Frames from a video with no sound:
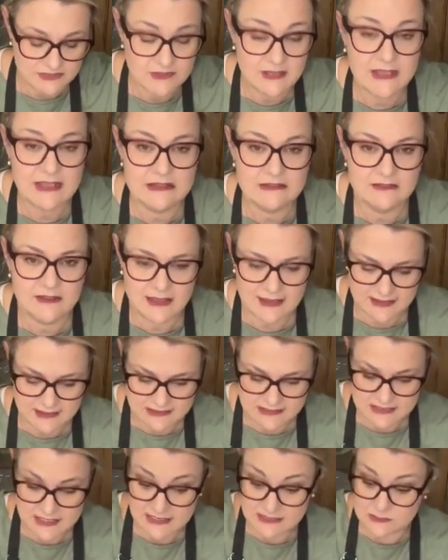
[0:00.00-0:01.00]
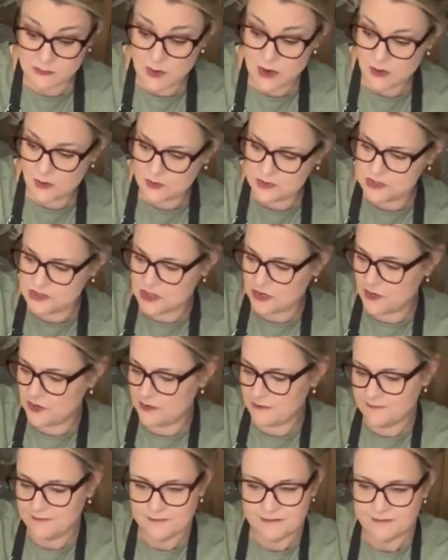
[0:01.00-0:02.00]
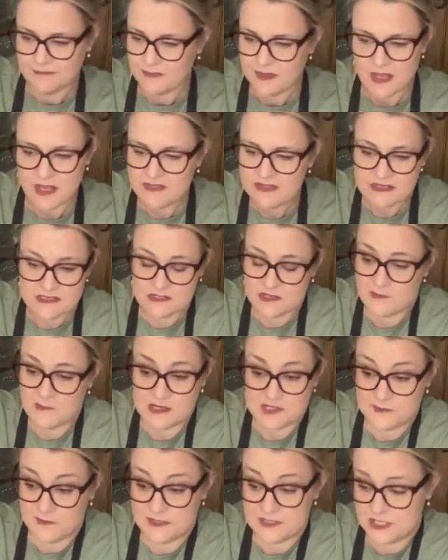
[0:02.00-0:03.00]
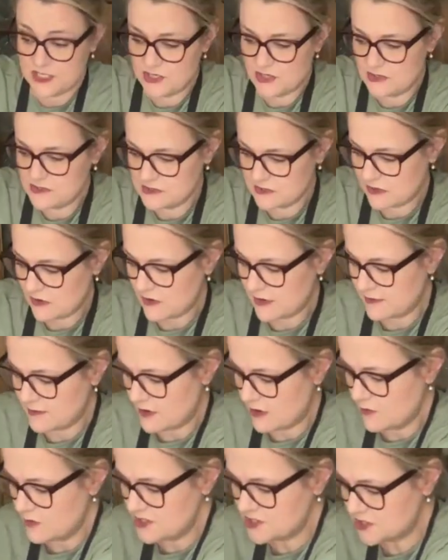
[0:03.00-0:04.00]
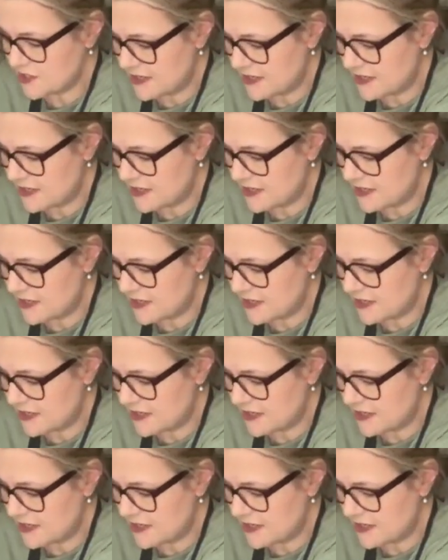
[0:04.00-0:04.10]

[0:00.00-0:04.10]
and the inlays as well. So they're so much fun to use. Like I